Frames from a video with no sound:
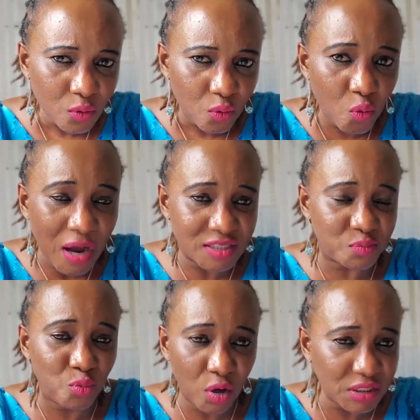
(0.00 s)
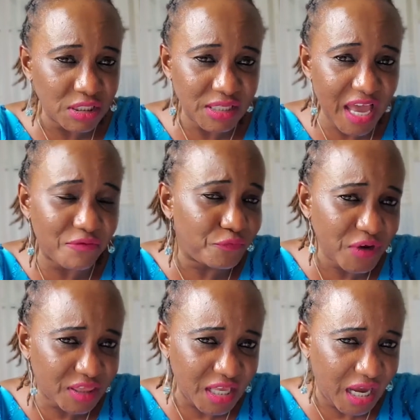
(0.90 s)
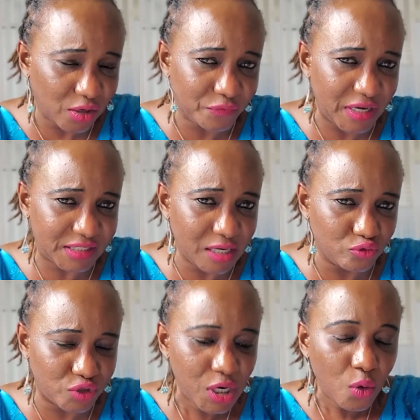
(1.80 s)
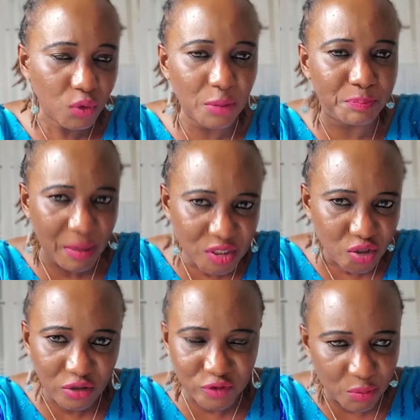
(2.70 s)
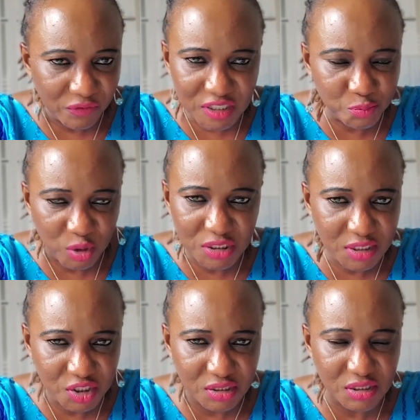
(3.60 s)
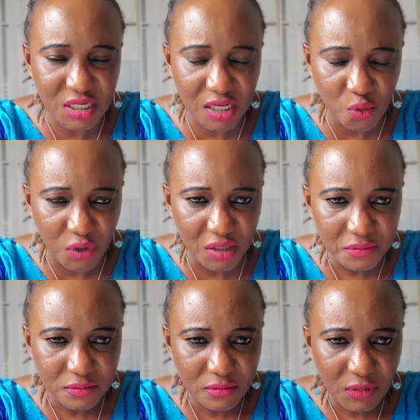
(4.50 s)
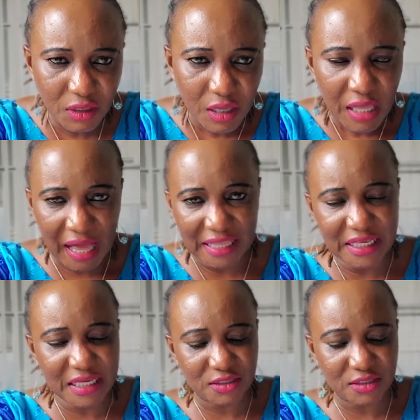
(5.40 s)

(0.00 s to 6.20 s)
who are smuggling everything out of our country with the permission of some of these politicians. Anyway, I did a